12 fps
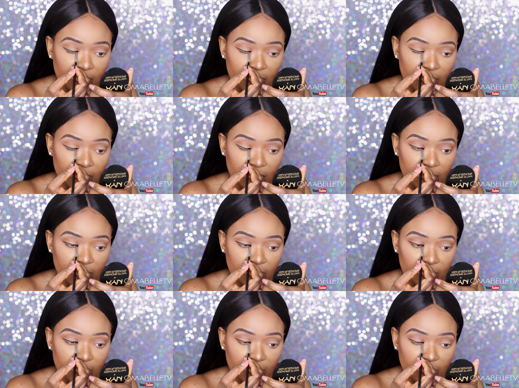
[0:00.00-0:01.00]

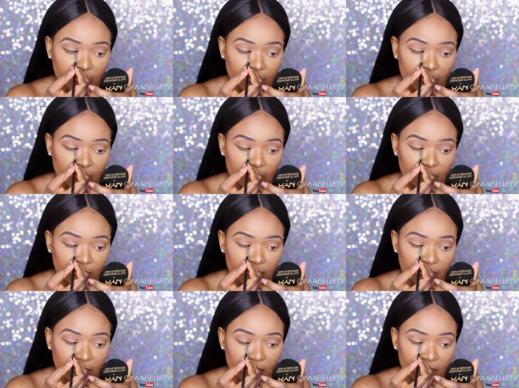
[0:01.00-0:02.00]

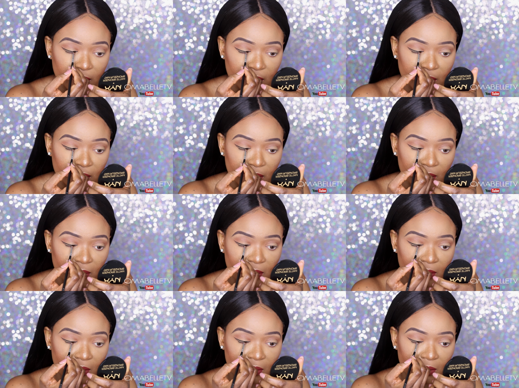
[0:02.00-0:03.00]

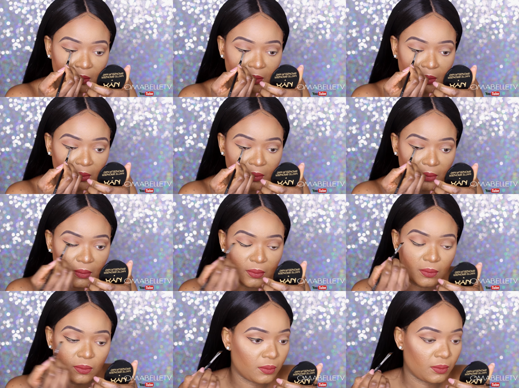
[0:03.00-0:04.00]

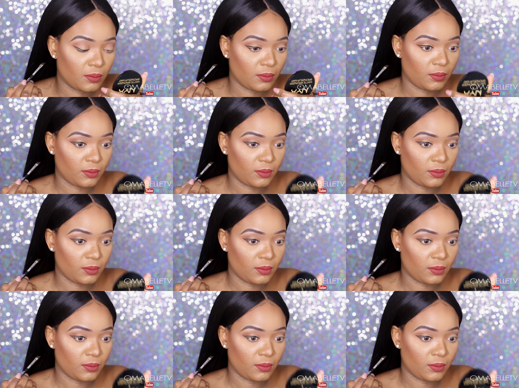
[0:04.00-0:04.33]
(no one is talking)